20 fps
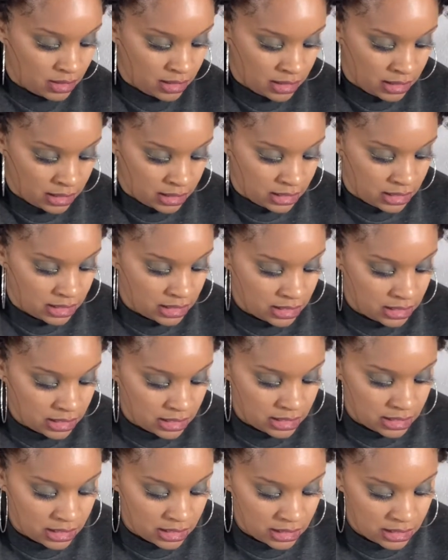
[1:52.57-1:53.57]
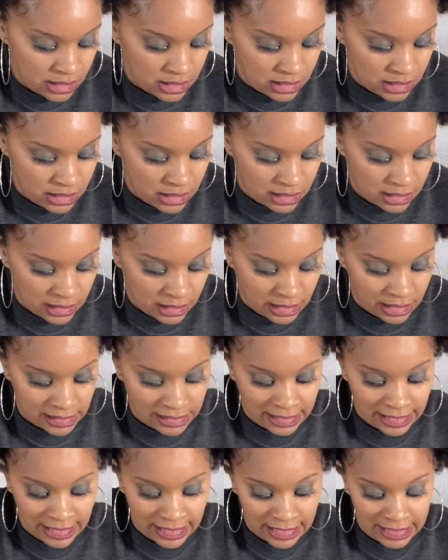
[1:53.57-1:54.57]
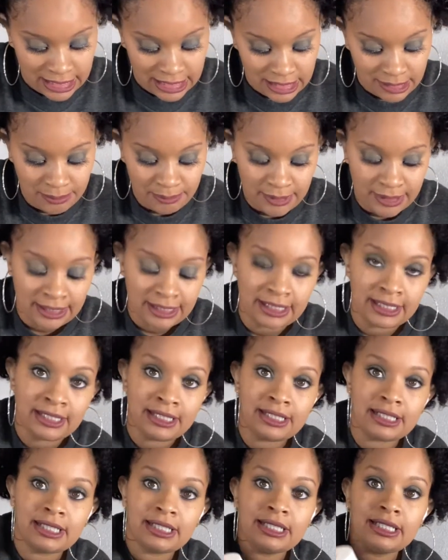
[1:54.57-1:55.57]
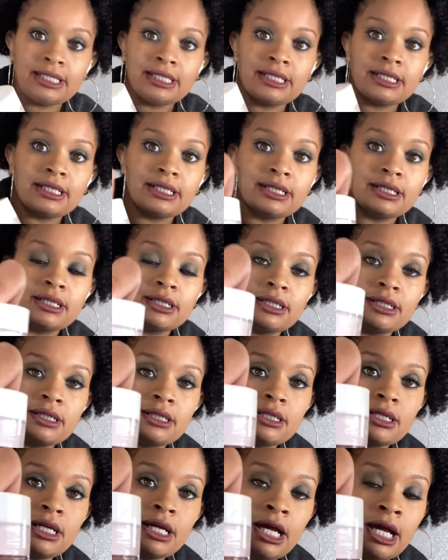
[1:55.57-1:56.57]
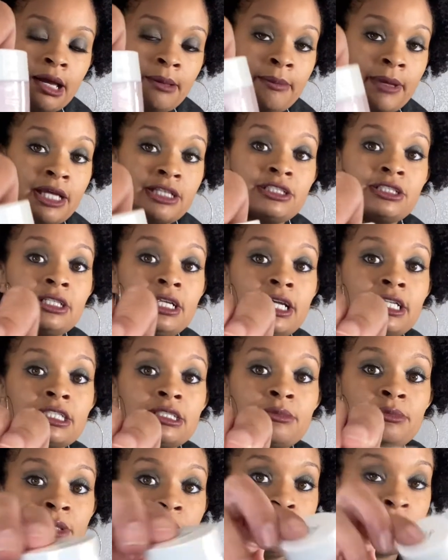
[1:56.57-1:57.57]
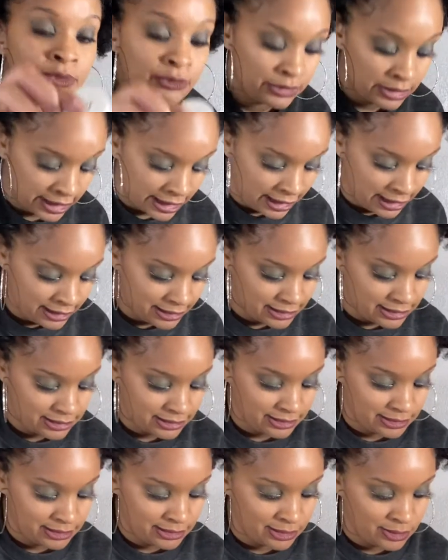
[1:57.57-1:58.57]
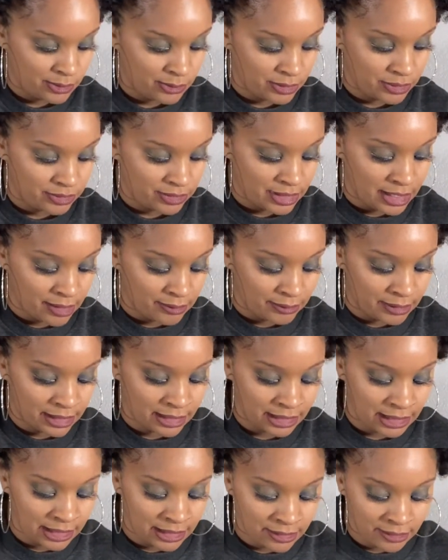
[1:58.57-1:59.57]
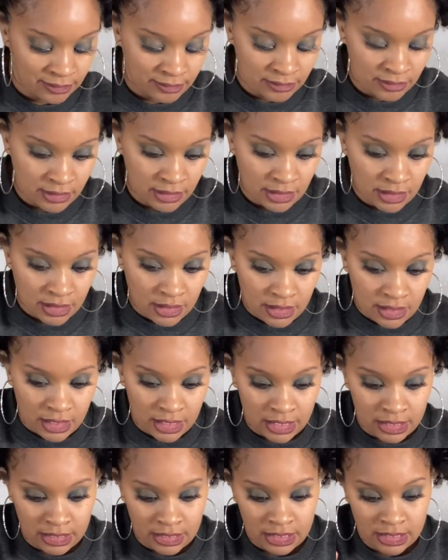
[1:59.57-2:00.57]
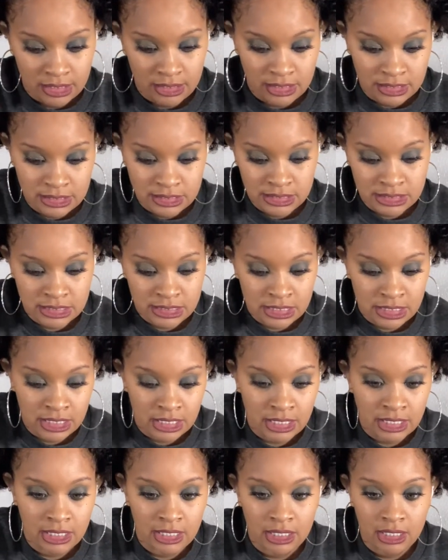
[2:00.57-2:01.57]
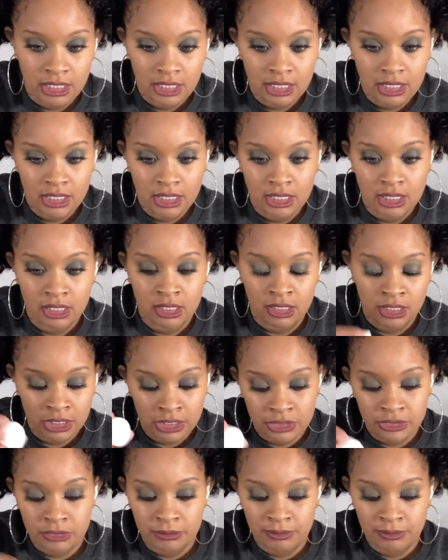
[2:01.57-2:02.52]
And a candy pink. I imagine that to be bright. Don't want that right now. And then this is the glitter